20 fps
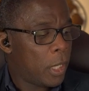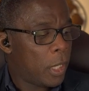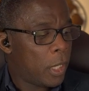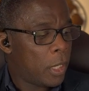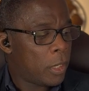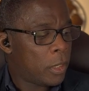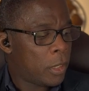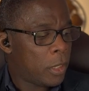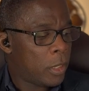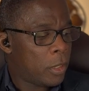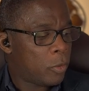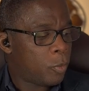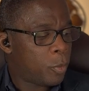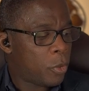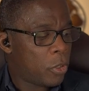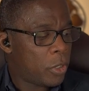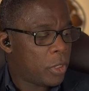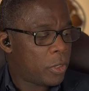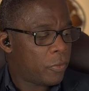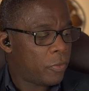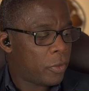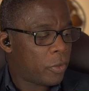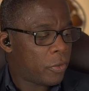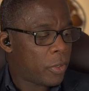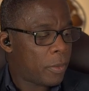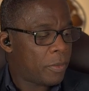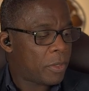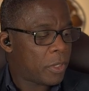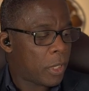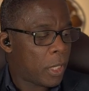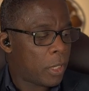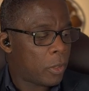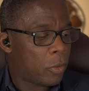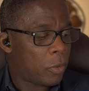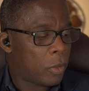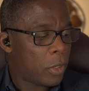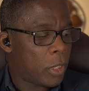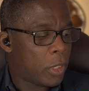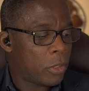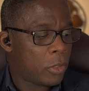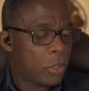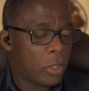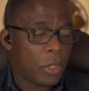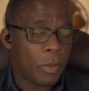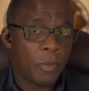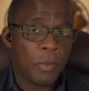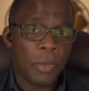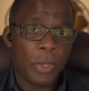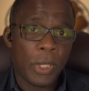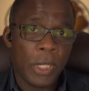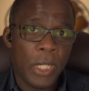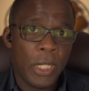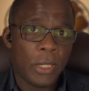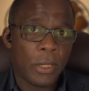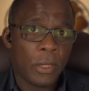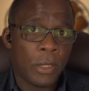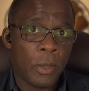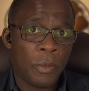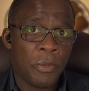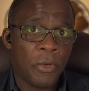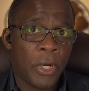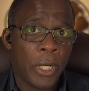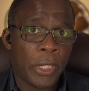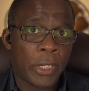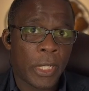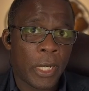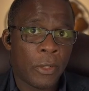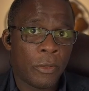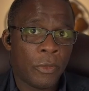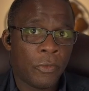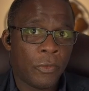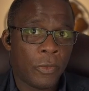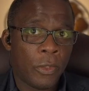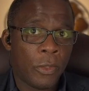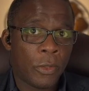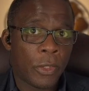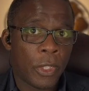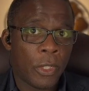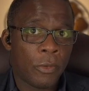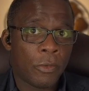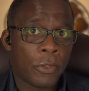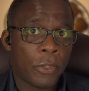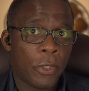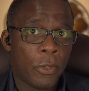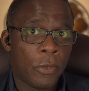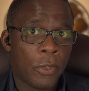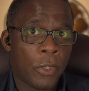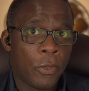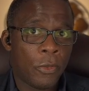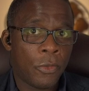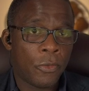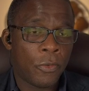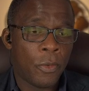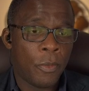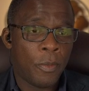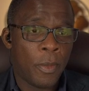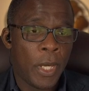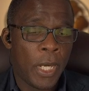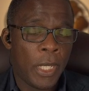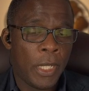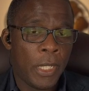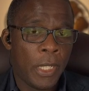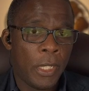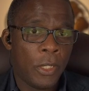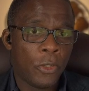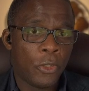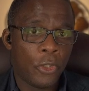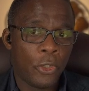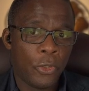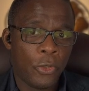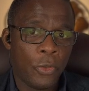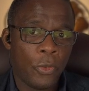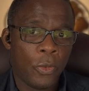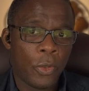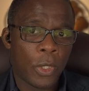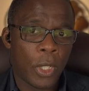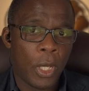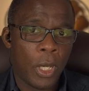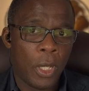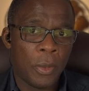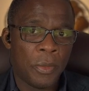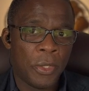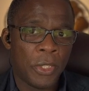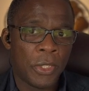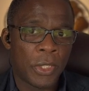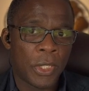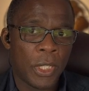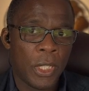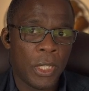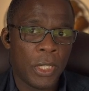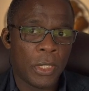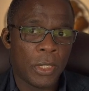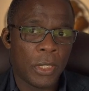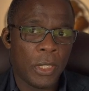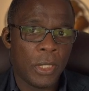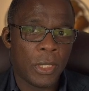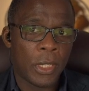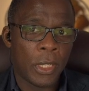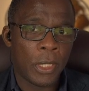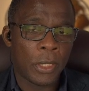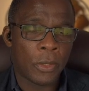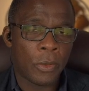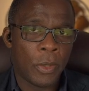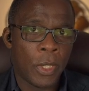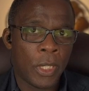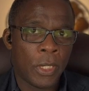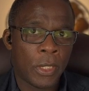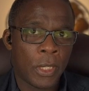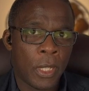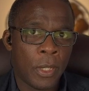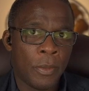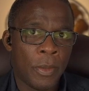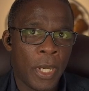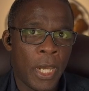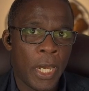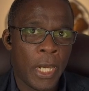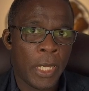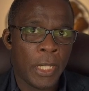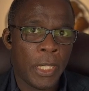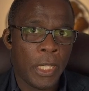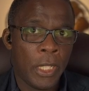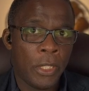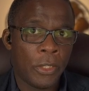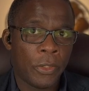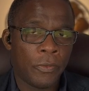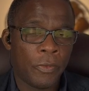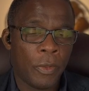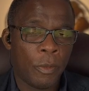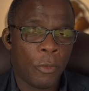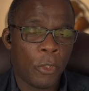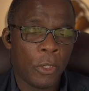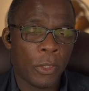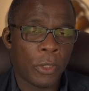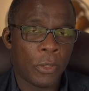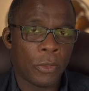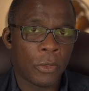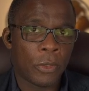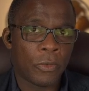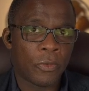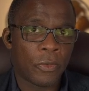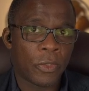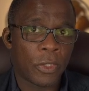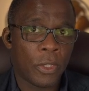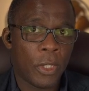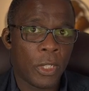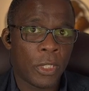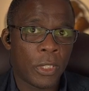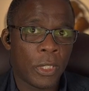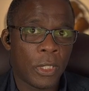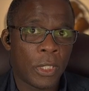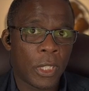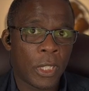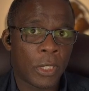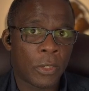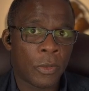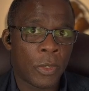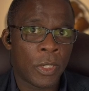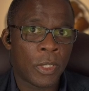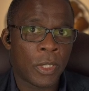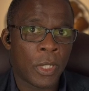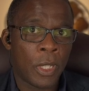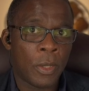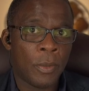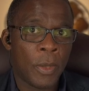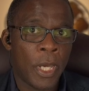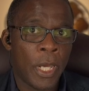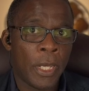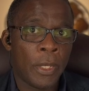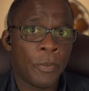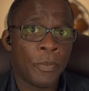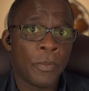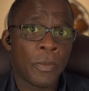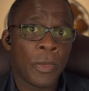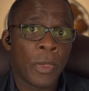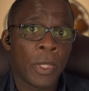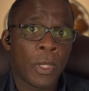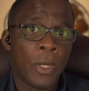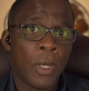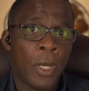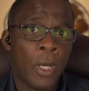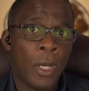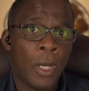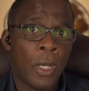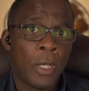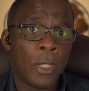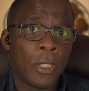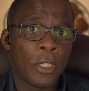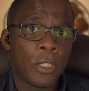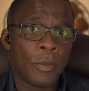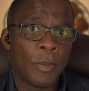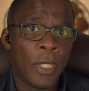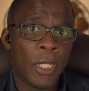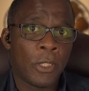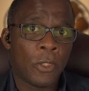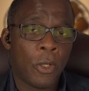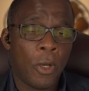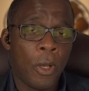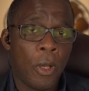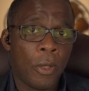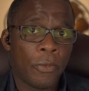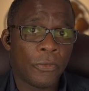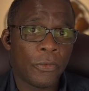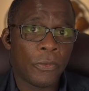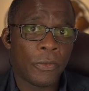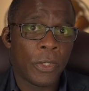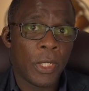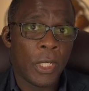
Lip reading: The point of the Krebs cycle is to complete the breakdown of glucose. So those remaining 2 carbons in acetyl coenzyme A, in each of the molecules of acetyl coenzyme A, are split off,